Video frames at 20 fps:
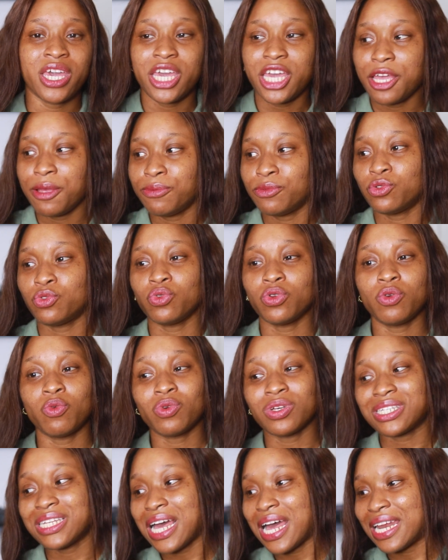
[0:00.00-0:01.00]
Him too, he
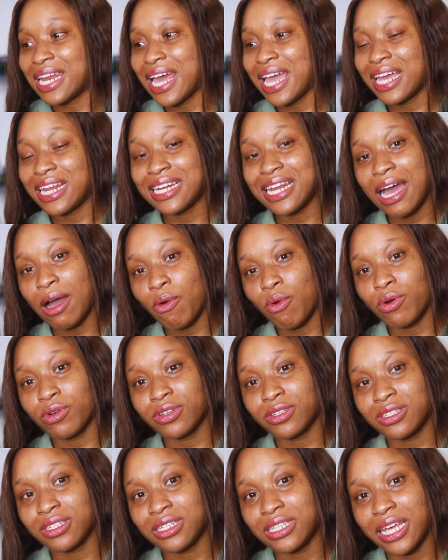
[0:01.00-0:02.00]
was not allowing that
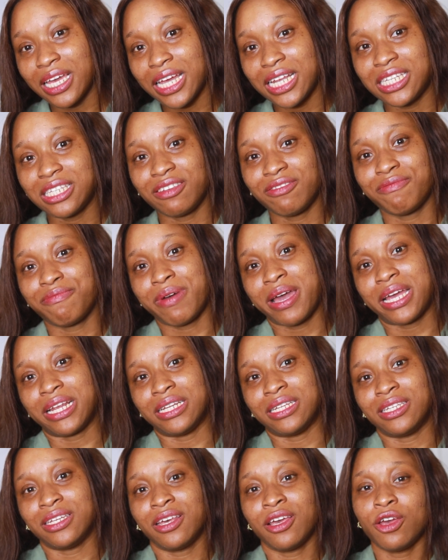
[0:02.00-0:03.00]
one's negative
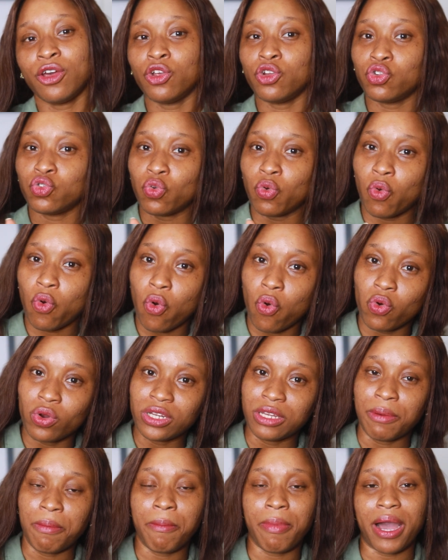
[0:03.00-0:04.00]
mind to hold
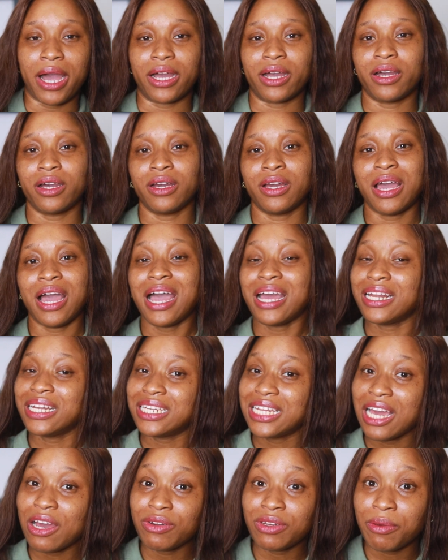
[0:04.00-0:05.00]
him back. And it
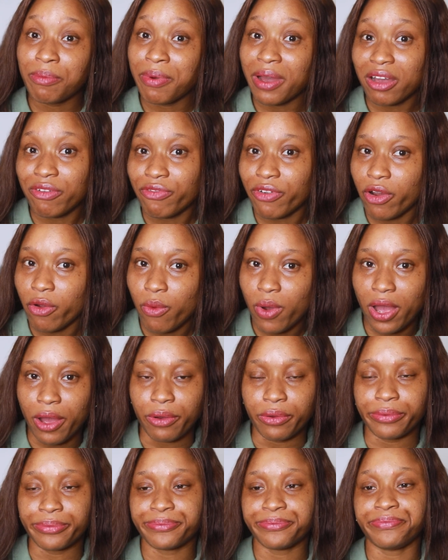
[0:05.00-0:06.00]
held him back for a
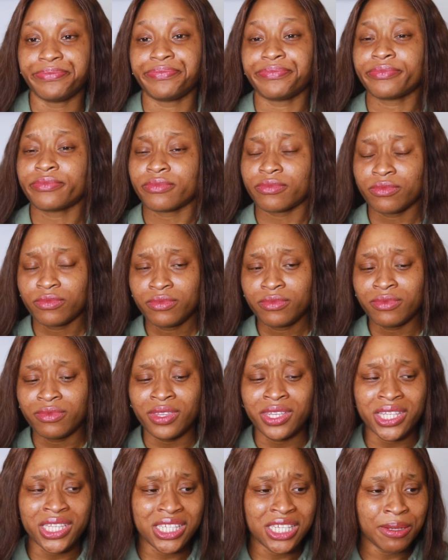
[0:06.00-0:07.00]
while.
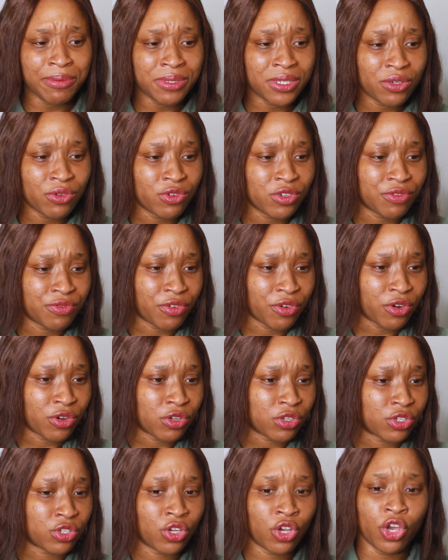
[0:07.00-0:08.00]
The same thing goes for
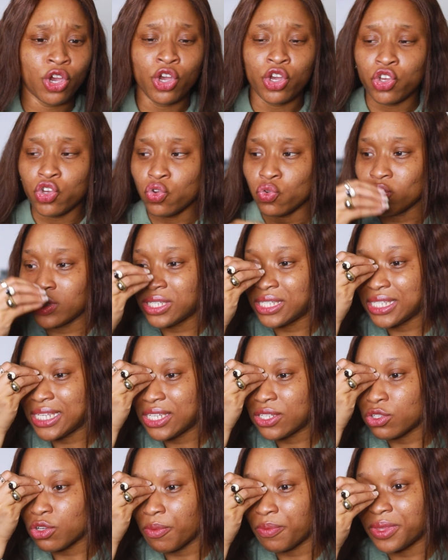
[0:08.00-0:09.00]
us. You see
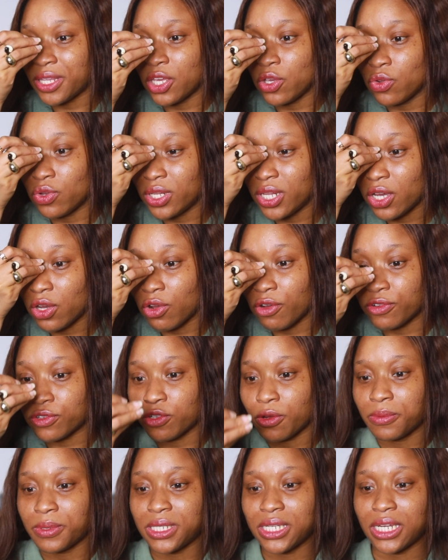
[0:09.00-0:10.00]
something, you think of
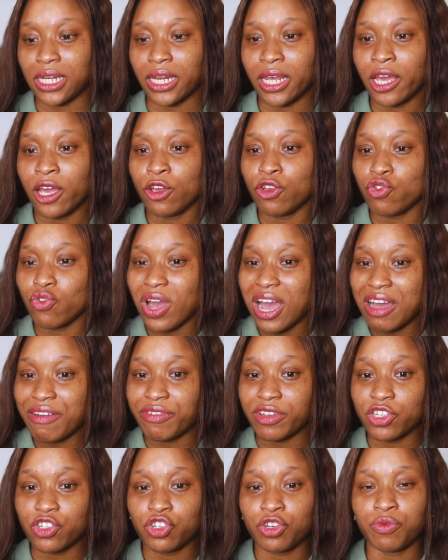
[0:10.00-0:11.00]
something, you have
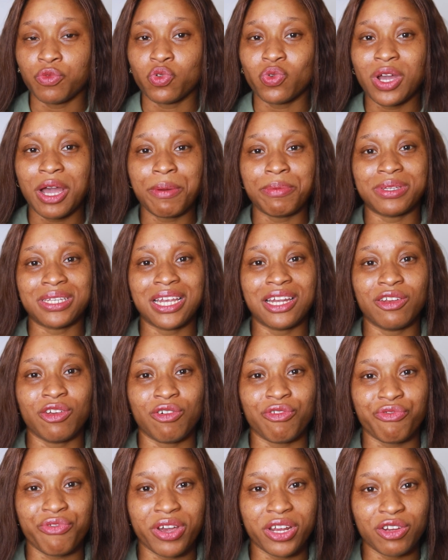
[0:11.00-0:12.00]
a dream, you go and telling
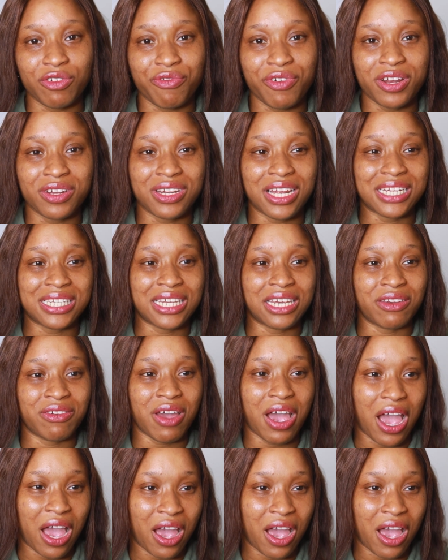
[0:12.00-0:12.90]
your friend will not tell you,